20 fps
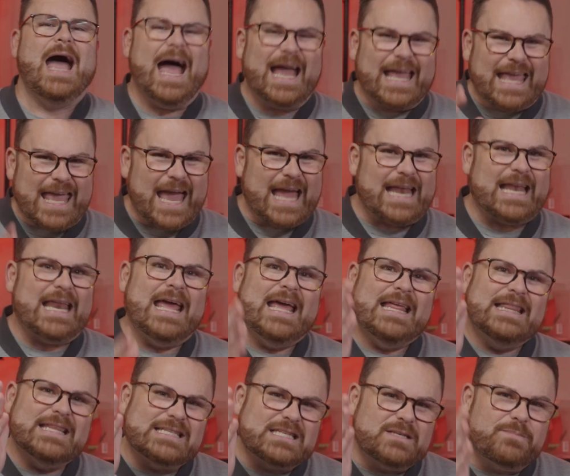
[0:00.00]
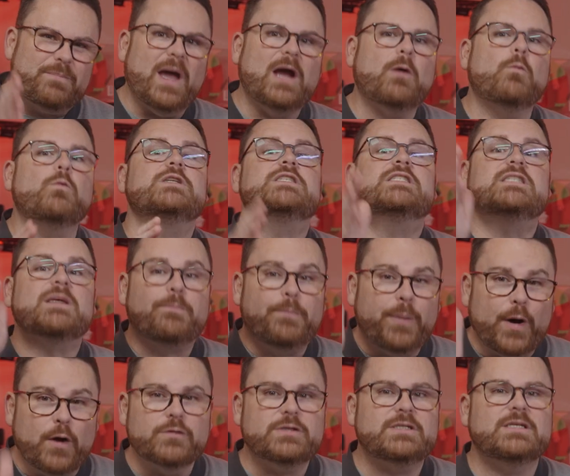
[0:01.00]
Again, the spec was
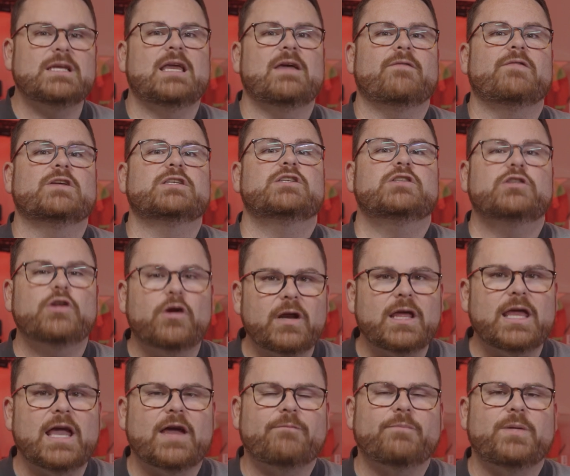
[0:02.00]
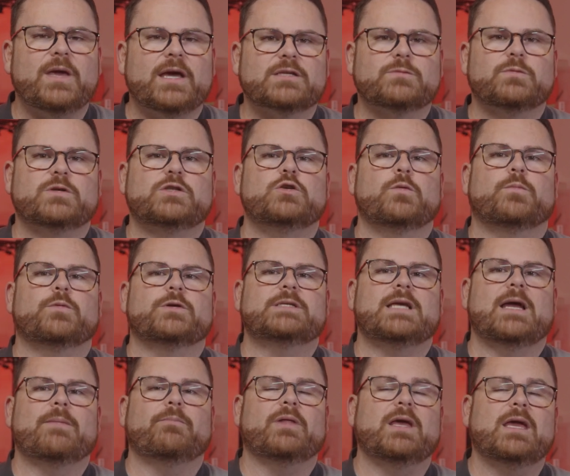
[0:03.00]
supposed to give us 30 FPS with super
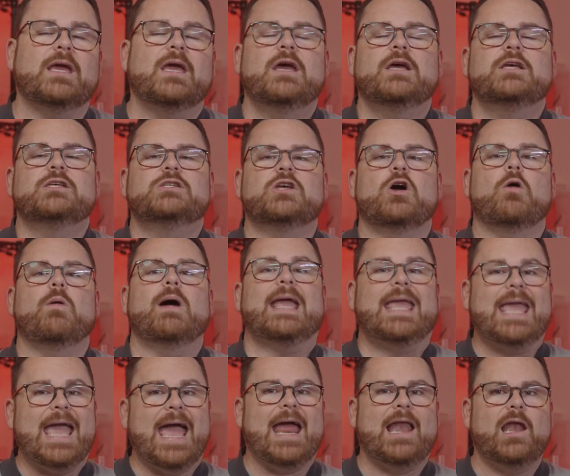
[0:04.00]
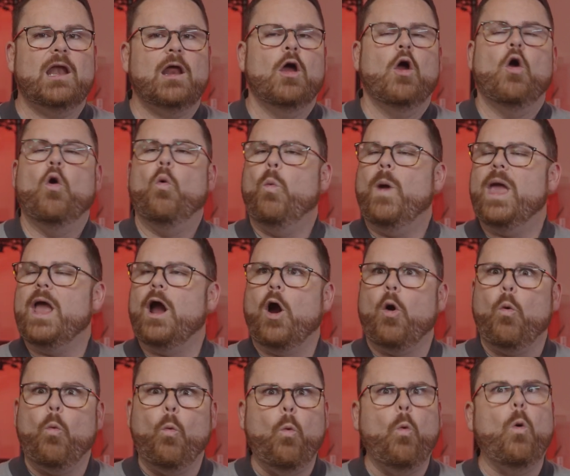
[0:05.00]
sampling, so again, we
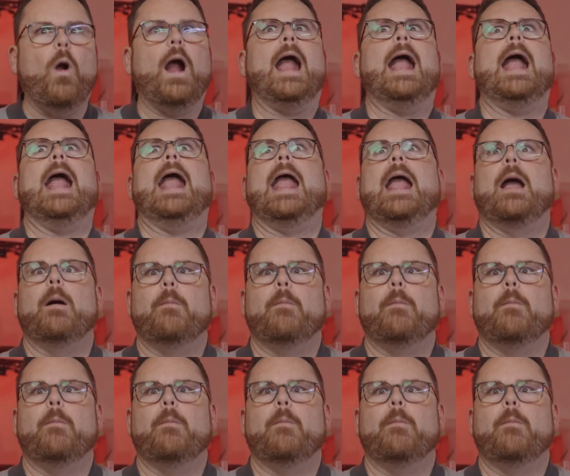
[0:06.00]
are way